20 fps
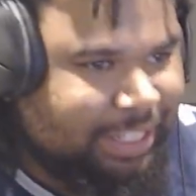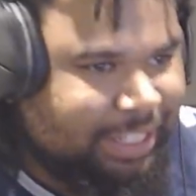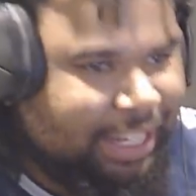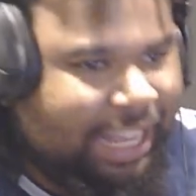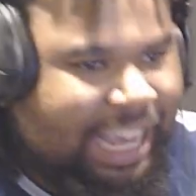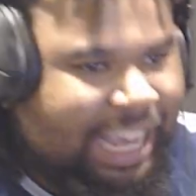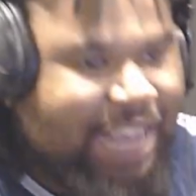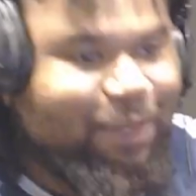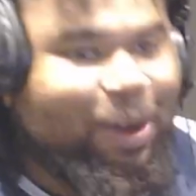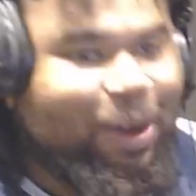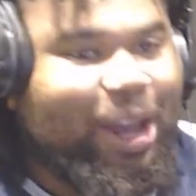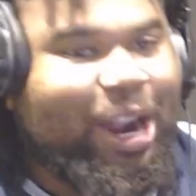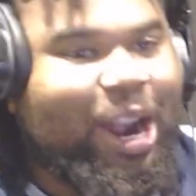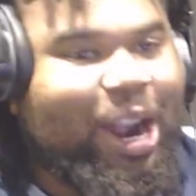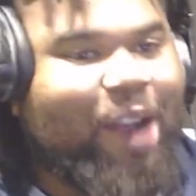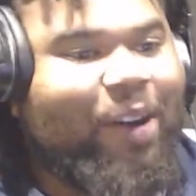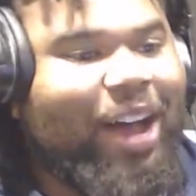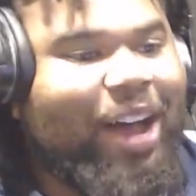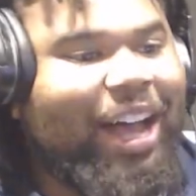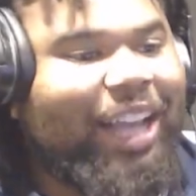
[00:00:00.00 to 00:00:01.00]
He one of
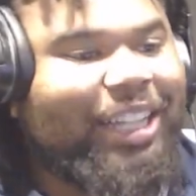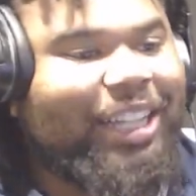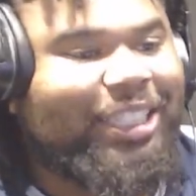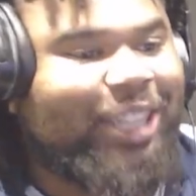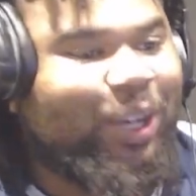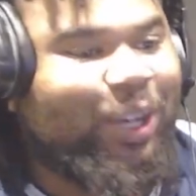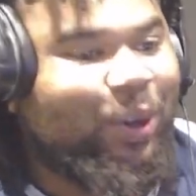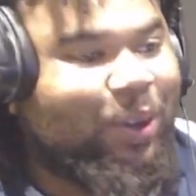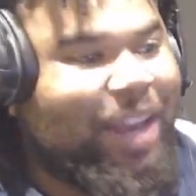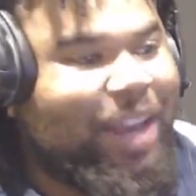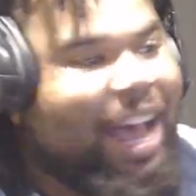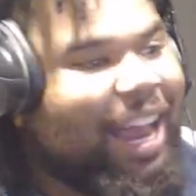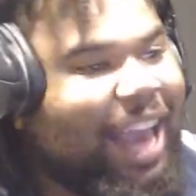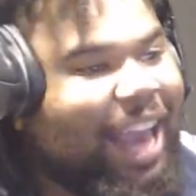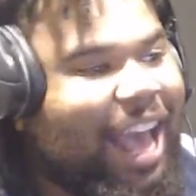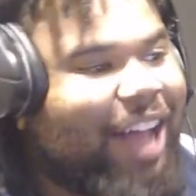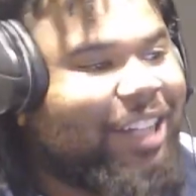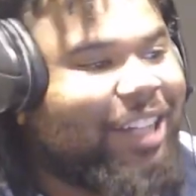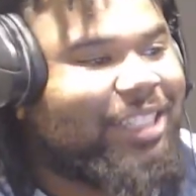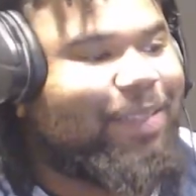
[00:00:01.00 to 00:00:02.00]
them ones too. Not
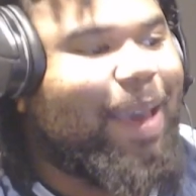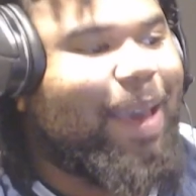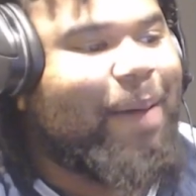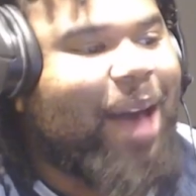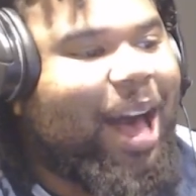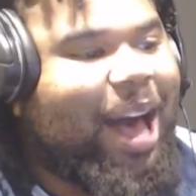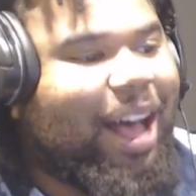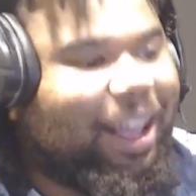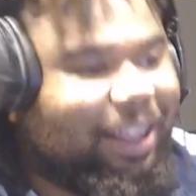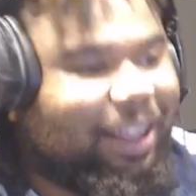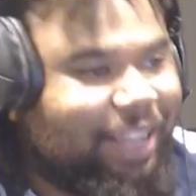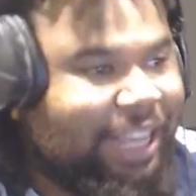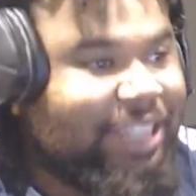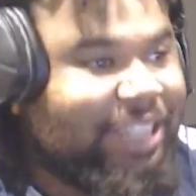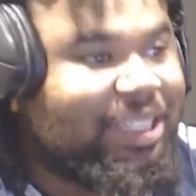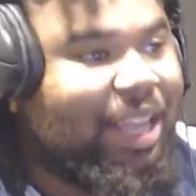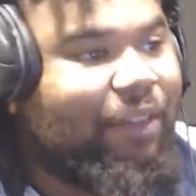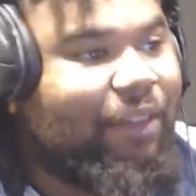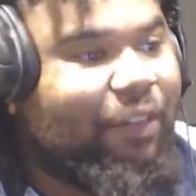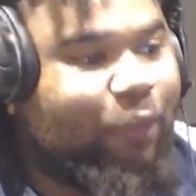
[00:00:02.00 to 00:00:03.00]
now. Snap ball.
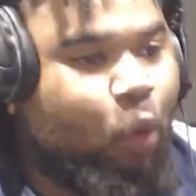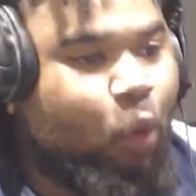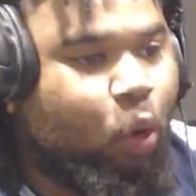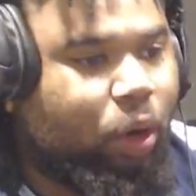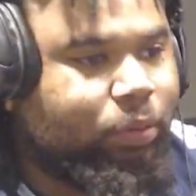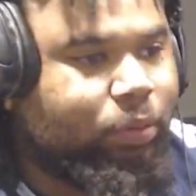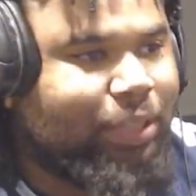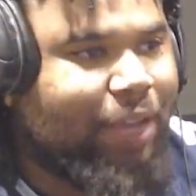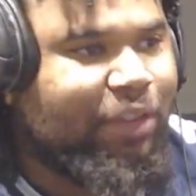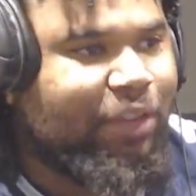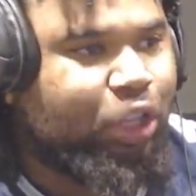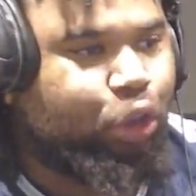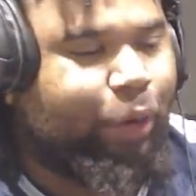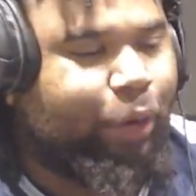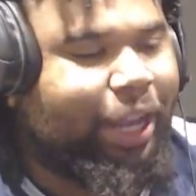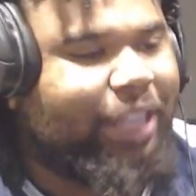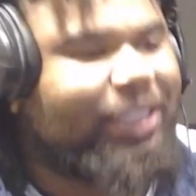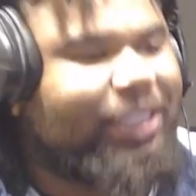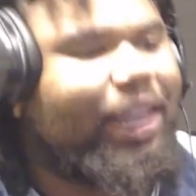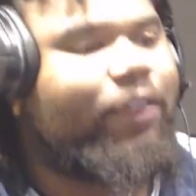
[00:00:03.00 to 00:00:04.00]
He's 7'4,
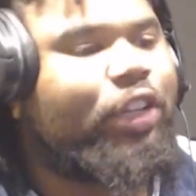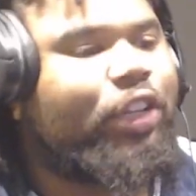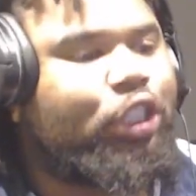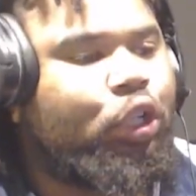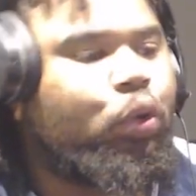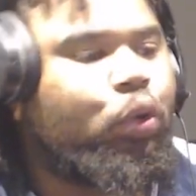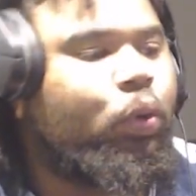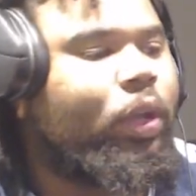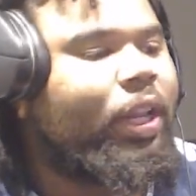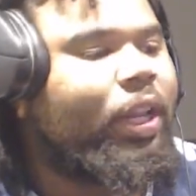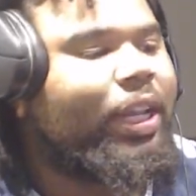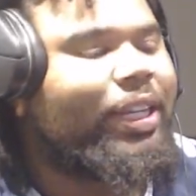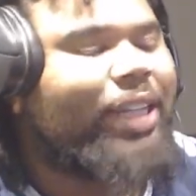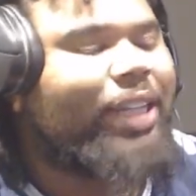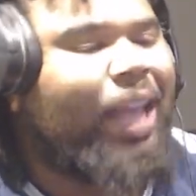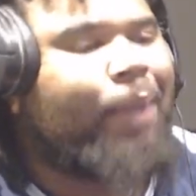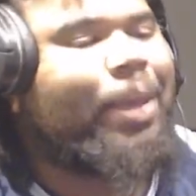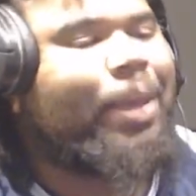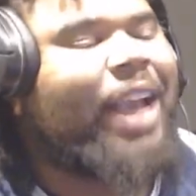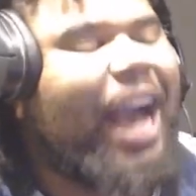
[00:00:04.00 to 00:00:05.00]
7'3, 7'2.
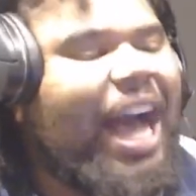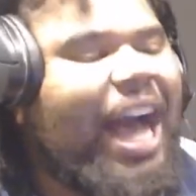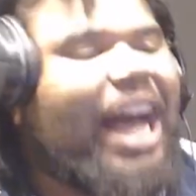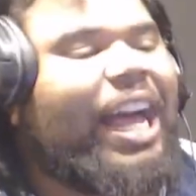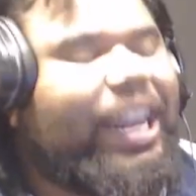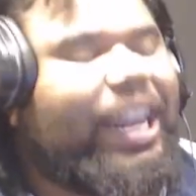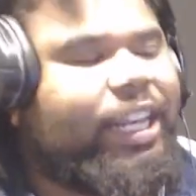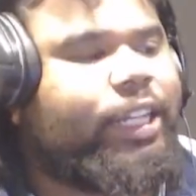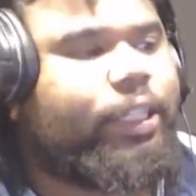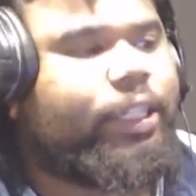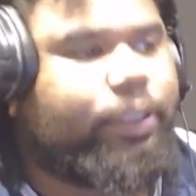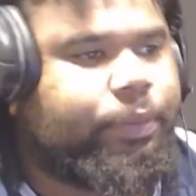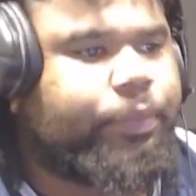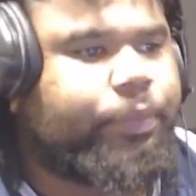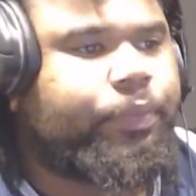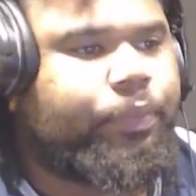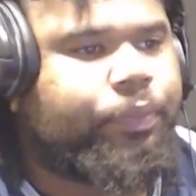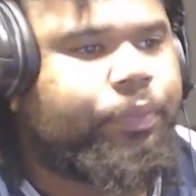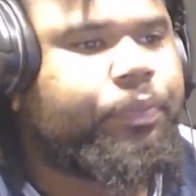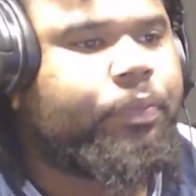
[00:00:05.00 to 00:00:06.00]
Demigod.
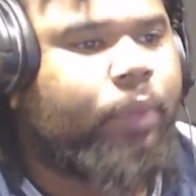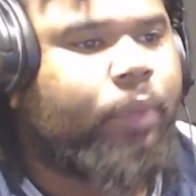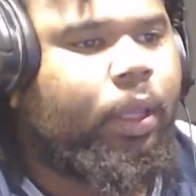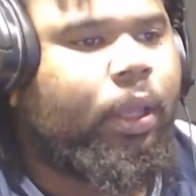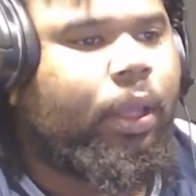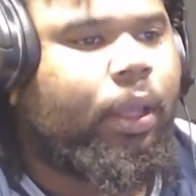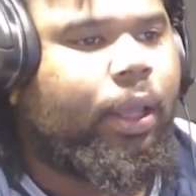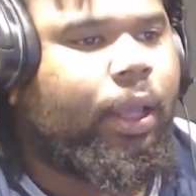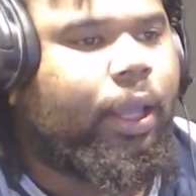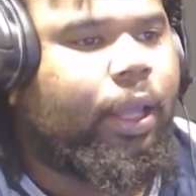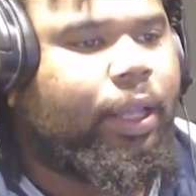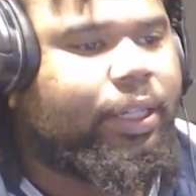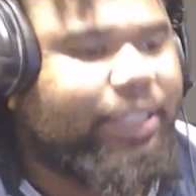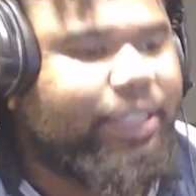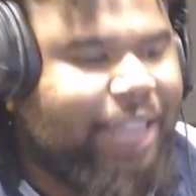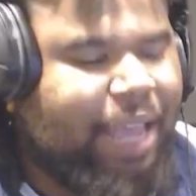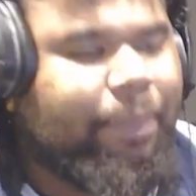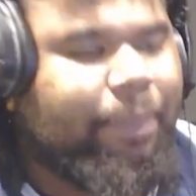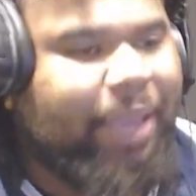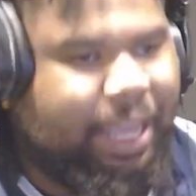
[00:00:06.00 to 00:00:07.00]

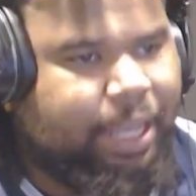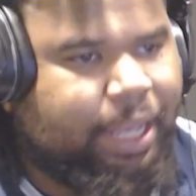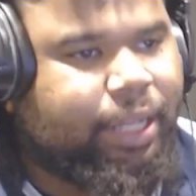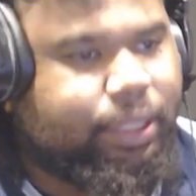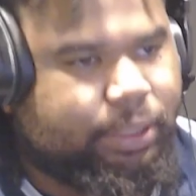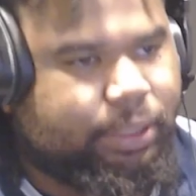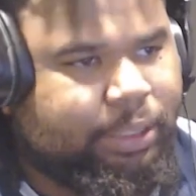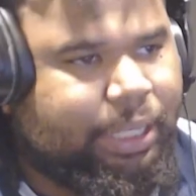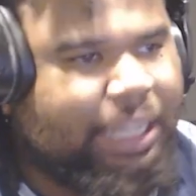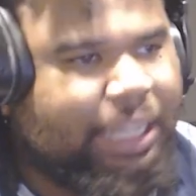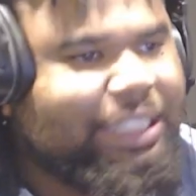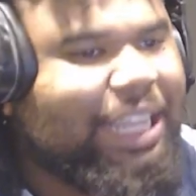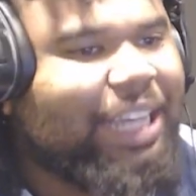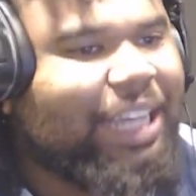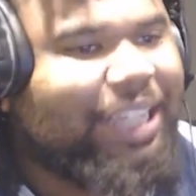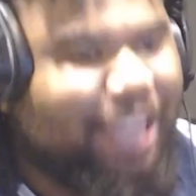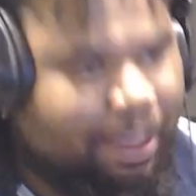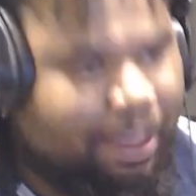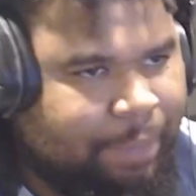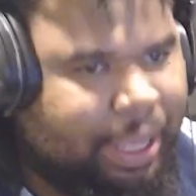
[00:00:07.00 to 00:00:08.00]
Demi. He's a
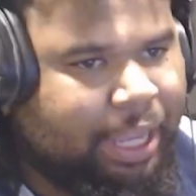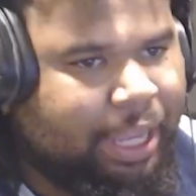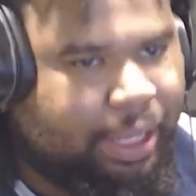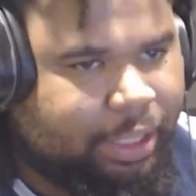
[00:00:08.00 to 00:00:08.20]
Demi.